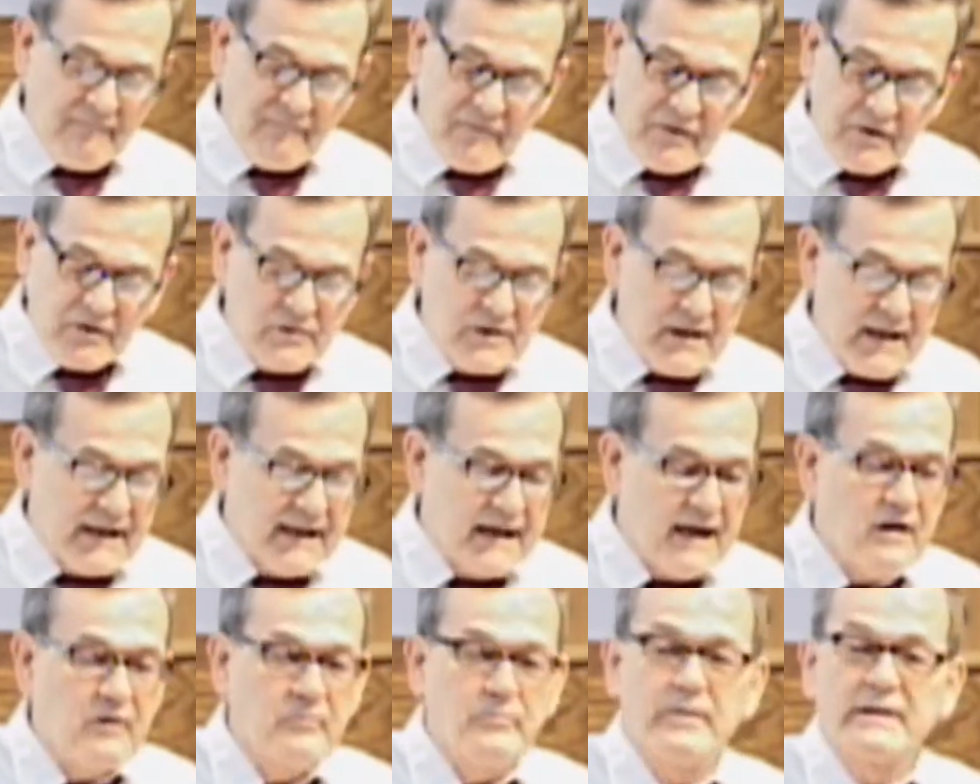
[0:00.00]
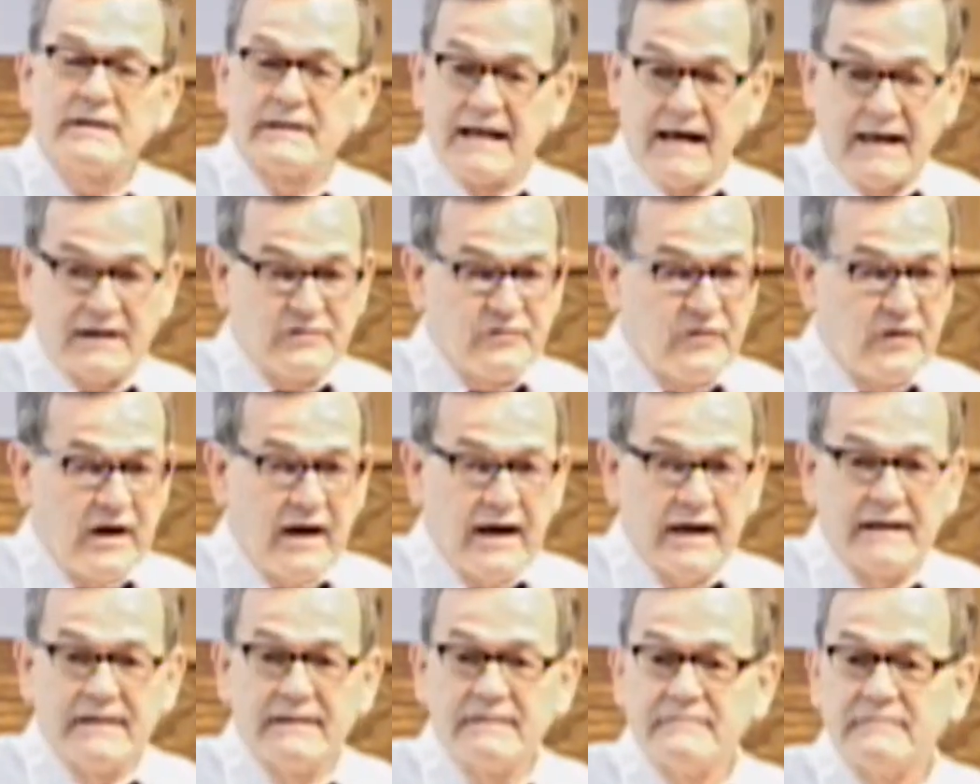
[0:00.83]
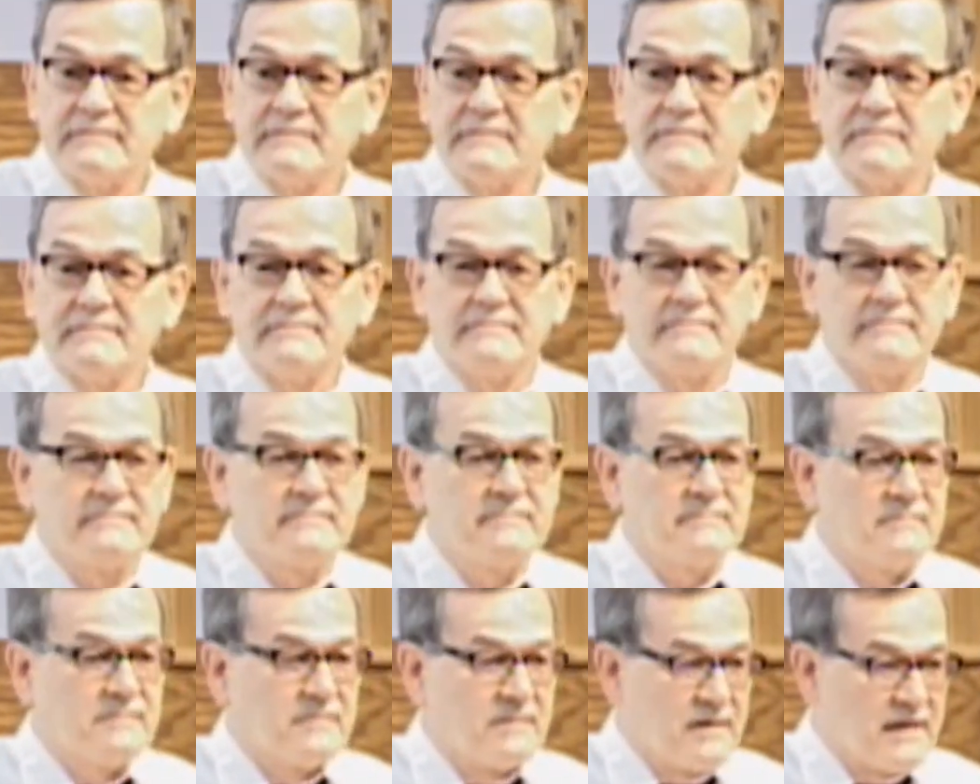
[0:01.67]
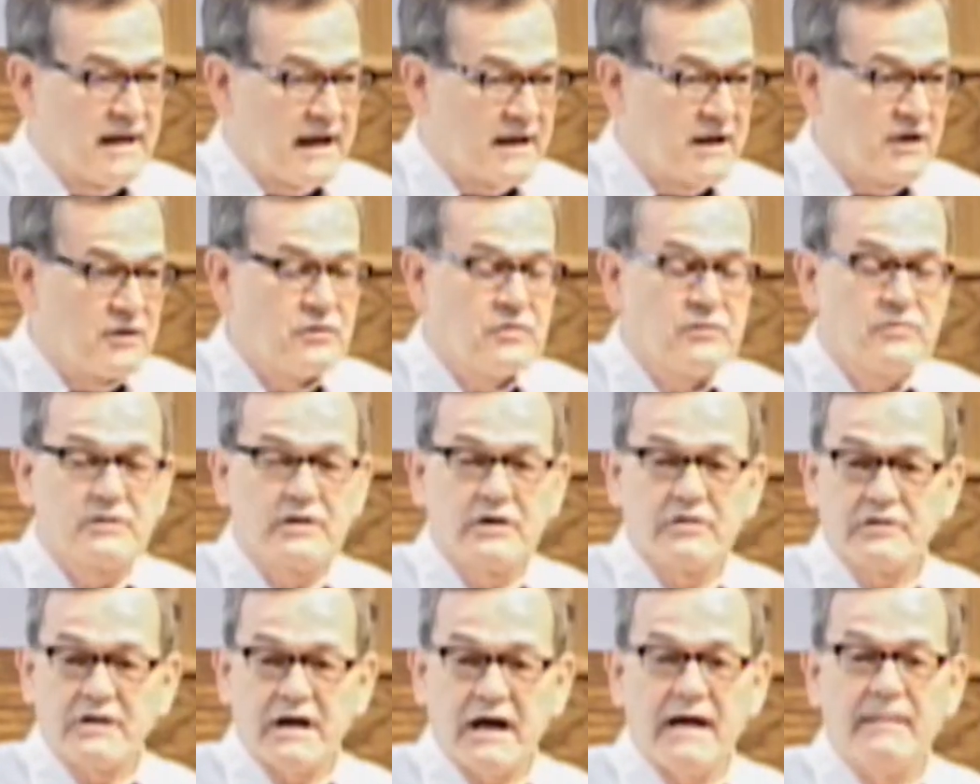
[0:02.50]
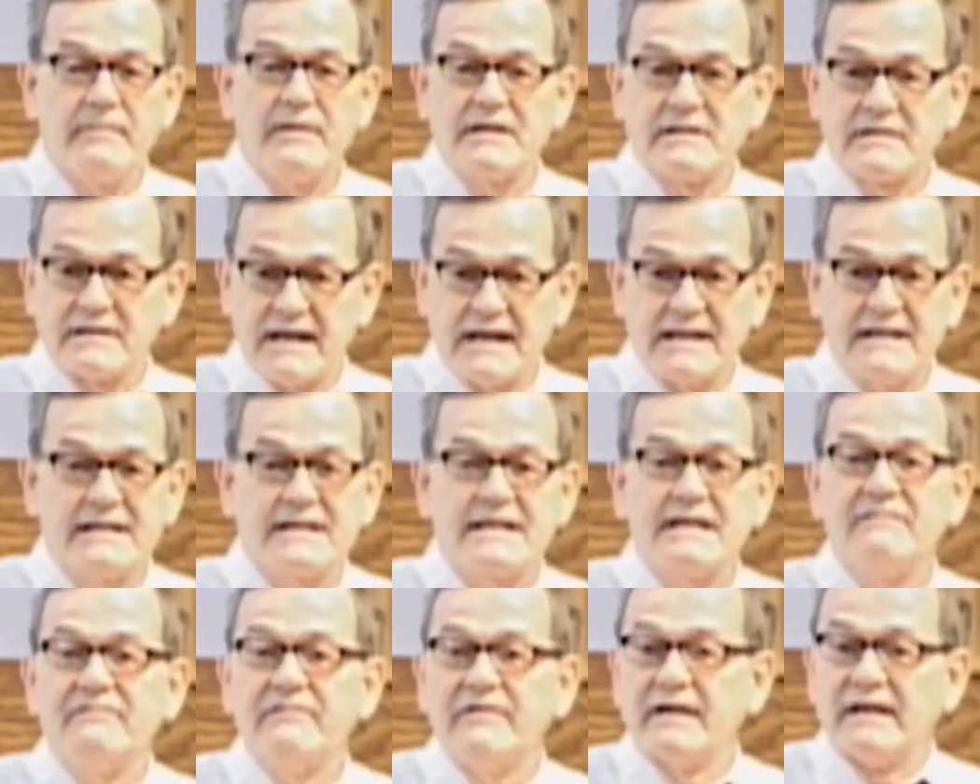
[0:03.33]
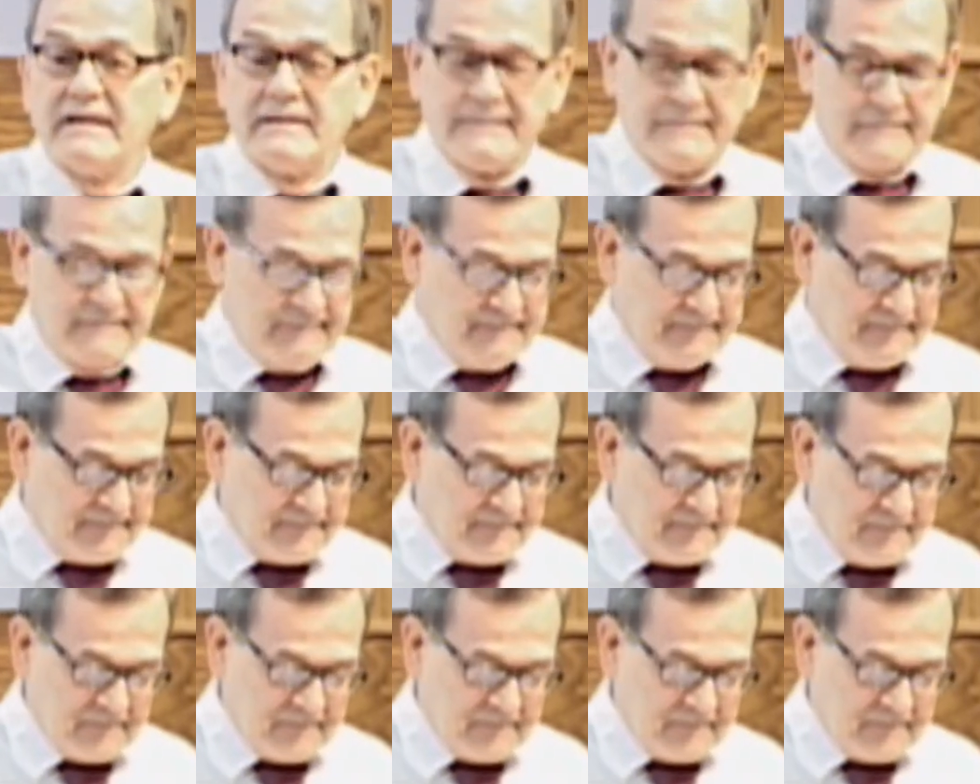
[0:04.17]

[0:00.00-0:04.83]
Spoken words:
Haven't figured that out, but that's fine. They can use their time as they see fit.